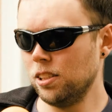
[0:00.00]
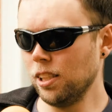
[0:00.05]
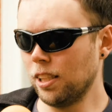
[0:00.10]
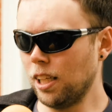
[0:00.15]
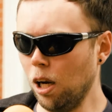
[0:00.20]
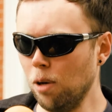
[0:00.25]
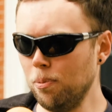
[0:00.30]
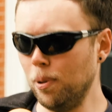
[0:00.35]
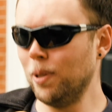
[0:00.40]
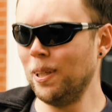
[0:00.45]
The
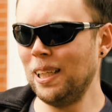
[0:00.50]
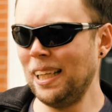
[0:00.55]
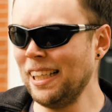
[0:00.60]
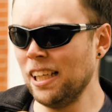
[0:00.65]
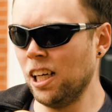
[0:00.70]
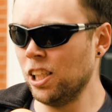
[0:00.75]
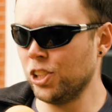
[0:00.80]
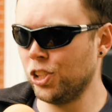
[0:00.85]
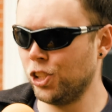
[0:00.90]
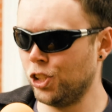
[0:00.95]
global
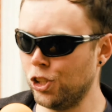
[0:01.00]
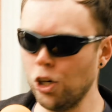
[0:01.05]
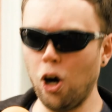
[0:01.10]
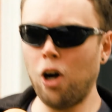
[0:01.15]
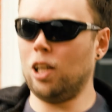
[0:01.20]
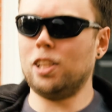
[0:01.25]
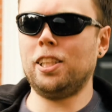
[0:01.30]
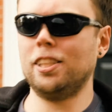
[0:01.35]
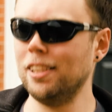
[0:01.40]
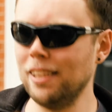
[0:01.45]
elite are
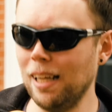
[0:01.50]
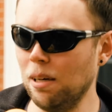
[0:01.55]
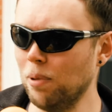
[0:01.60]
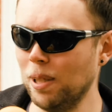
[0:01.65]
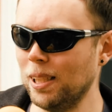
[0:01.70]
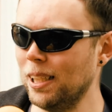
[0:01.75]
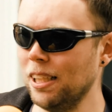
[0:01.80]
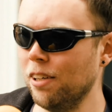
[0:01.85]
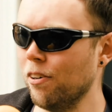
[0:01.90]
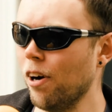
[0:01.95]
shocked that
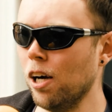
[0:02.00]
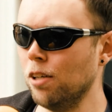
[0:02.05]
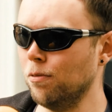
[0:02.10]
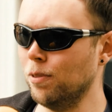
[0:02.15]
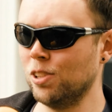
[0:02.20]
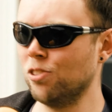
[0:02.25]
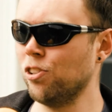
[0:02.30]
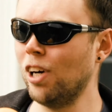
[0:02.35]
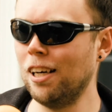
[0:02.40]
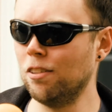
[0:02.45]
one of their own
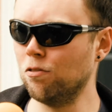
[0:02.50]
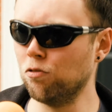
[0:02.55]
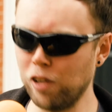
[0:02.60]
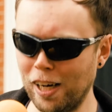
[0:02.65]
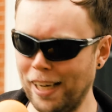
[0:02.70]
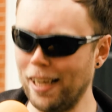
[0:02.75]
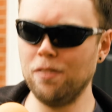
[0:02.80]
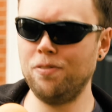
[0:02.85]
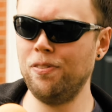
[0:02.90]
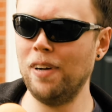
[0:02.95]
would try and
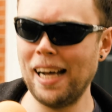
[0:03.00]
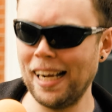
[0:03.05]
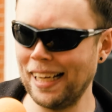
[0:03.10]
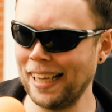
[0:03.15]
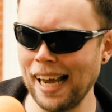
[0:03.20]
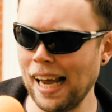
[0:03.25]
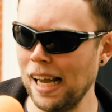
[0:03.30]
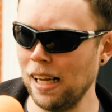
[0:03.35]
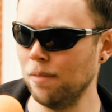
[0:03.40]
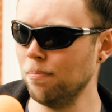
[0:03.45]
rig a fair
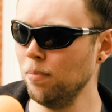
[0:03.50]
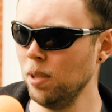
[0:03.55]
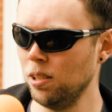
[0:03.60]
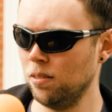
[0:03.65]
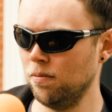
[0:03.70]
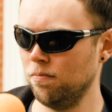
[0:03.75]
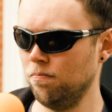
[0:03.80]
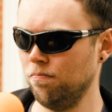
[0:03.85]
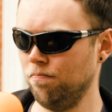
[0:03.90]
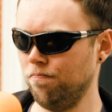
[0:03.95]
game.
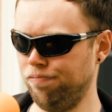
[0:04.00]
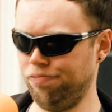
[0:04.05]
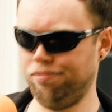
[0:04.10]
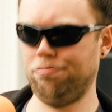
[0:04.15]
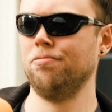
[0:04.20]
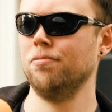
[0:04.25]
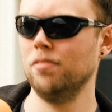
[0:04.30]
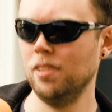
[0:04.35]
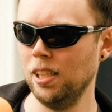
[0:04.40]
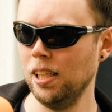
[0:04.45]

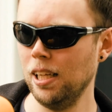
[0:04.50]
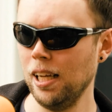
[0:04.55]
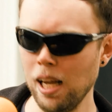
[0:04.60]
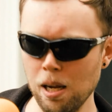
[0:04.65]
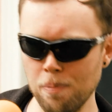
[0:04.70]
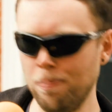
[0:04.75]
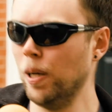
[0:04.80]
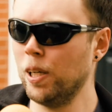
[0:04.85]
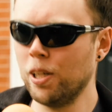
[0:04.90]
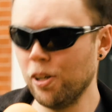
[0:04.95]

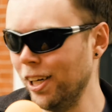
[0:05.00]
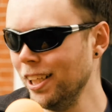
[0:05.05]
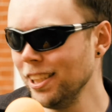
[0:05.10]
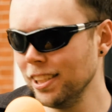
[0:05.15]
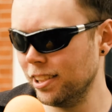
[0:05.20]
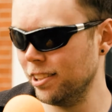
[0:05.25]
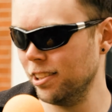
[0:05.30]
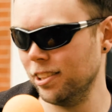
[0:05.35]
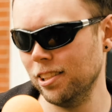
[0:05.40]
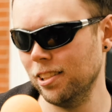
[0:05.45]

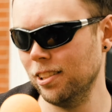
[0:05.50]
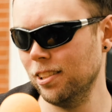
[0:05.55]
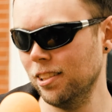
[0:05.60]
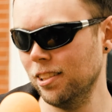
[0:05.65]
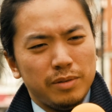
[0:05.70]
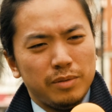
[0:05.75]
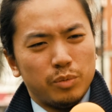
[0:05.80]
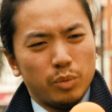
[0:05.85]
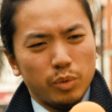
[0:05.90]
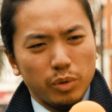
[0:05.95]
Hypocrites.
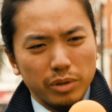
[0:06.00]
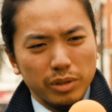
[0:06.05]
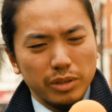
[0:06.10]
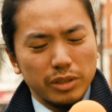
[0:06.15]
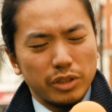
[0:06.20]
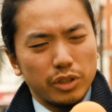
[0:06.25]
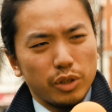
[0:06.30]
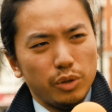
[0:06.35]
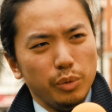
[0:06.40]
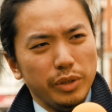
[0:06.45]

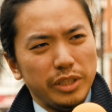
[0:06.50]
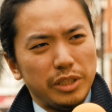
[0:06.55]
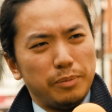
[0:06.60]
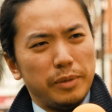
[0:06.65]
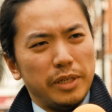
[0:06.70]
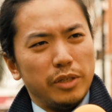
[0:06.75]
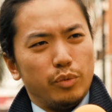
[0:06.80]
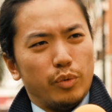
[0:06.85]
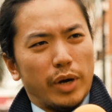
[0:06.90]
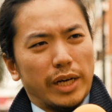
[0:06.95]
Warner's always
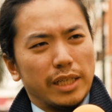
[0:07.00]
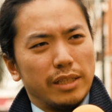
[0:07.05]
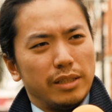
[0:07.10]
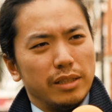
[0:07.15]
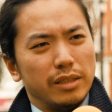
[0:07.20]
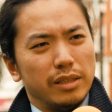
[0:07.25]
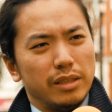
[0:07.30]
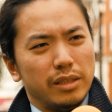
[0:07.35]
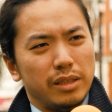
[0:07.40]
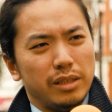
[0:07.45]
been a
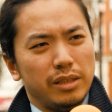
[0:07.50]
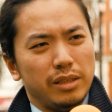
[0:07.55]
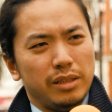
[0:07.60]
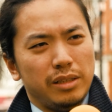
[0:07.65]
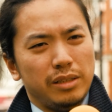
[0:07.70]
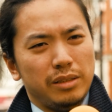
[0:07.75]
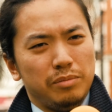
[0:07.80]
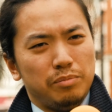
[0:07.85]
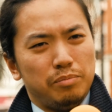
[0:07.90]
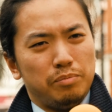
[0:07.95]

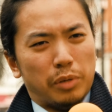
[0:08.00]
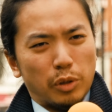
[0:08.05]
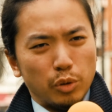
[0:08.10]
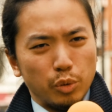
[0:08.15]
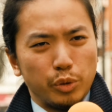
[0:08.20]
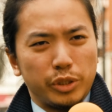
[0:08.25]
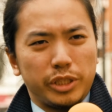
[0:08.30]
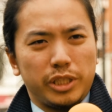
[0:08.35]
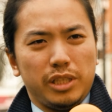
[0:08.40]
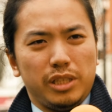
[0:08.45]

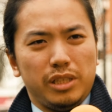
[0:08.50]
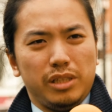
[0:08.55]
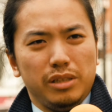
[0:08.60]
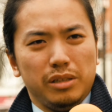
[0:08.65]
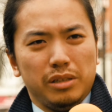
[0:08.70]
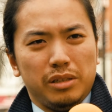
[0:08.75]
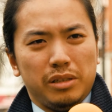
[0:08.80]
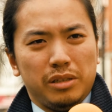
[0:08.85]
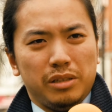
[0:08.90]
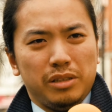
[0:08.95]
bolshy,
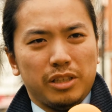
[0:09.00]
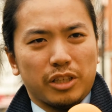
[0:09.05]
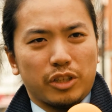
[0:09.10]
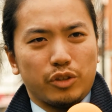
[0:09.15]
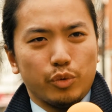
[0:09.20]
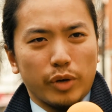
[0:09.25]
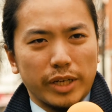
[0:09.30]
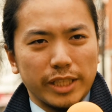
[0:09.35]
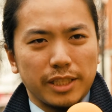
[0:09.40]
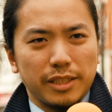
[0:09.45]

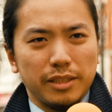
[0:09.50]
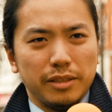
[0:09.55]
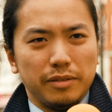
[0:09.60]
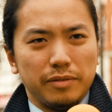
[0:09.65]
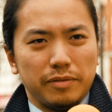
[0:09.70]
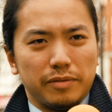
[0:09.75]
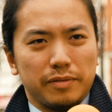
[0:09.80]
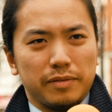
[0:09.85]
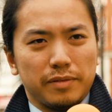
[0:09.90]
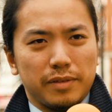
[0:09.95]

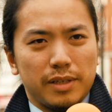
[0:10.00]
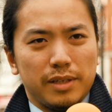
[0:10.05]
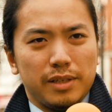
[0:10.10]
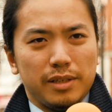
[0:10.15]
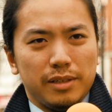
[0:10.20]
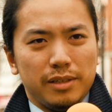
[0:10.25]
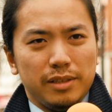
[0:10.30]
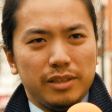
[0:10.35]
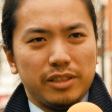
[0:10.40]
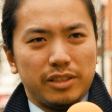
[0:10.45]
aggressive,
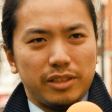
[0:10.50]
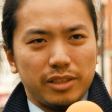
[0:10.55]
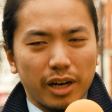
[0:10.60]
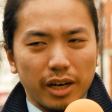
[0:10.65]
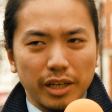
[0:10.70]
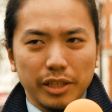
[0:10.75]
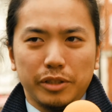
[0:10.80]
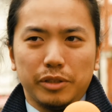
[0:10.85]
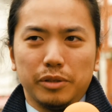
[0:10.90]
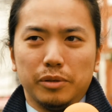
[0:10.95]

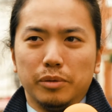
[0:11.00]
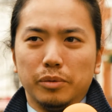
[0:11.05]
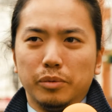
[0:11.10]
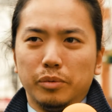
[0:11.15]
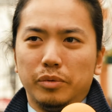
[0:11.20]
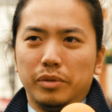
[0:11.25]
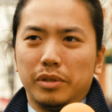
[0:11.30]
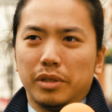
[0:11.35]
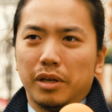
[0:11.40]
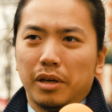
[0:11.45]

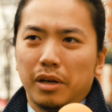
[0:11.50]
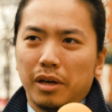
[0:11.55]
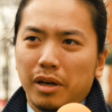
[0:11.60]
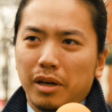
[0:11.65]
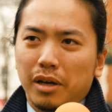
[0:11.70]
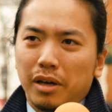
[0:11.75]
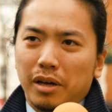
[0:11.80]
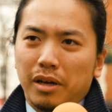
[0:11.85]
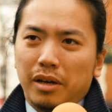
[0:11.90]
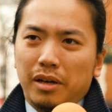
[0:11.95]
entitled,
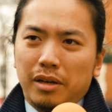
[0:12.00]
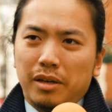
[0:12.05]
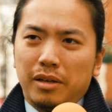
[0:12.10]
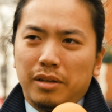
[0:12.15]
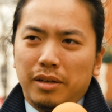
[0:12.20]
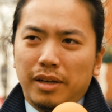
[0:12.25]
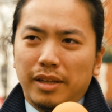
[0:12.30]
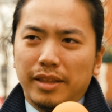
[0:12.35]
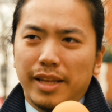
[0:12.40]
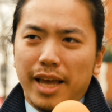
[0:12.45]

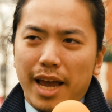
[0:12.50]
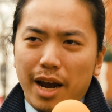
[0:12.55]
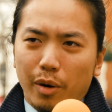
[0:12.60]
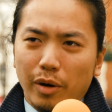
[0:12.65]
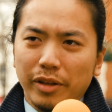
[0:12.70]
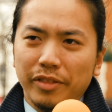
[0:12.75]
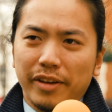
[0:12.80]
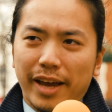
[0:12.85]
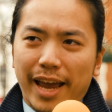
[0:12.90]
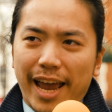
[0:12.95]
and now
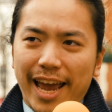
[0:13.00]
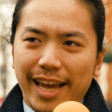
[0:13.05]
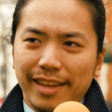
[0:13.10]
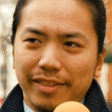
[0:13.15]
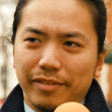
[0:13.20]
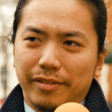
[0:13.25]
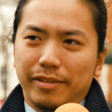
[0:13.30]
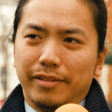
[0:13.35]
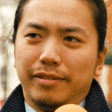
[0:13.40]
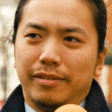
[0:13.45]

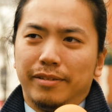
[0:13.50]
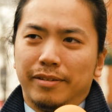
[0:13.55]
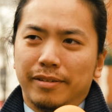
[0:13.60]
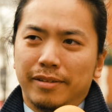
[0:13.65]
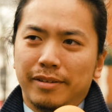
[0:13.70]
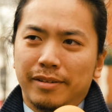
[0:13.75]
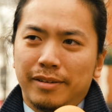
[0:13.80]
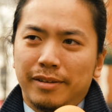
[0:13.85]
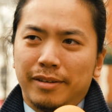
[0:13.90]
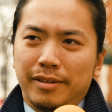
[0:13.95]
underhanded.
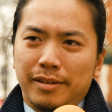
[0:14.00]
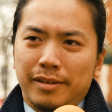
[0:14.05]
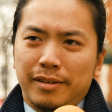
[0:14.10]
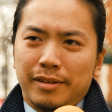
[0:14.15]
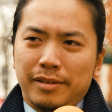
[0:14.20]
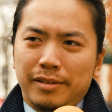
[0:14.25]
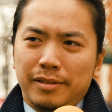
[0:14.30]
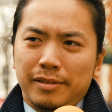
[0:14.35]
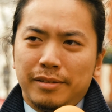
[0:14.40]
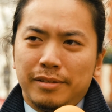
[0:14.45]

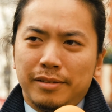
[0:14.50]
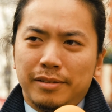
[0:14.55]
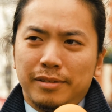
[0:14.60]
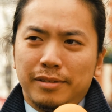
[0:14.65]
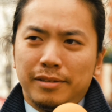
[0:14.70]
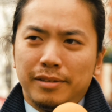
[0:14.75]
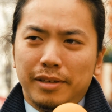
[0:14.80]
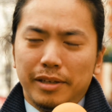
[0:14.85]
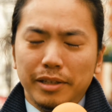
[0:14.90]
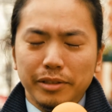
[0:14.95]

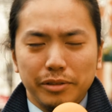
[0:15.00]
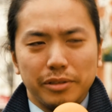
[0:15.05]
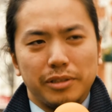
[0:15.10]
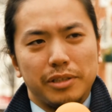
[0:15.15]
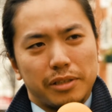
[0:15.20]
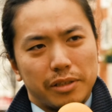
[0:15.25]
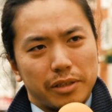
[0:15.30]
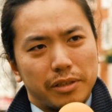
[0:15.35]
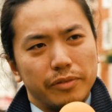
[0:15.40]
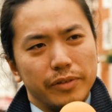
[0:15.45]
Yeah, he should
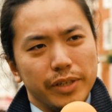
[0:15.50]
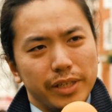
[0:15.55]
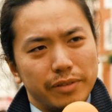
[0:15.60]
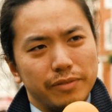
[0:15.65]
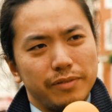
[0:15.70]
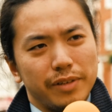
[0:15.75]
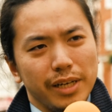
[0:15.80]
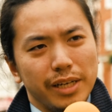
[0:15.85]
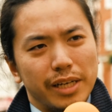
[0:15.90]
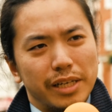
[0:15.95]
seek a career in
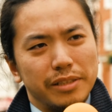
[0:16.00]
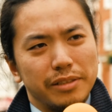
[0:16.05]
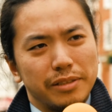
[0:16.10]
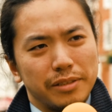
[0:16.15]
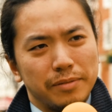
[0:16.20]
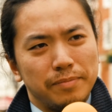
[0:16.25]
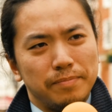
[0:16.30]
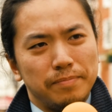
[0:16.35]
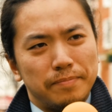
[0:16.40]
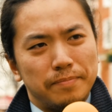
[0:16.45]

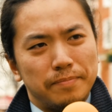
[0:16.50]
finance.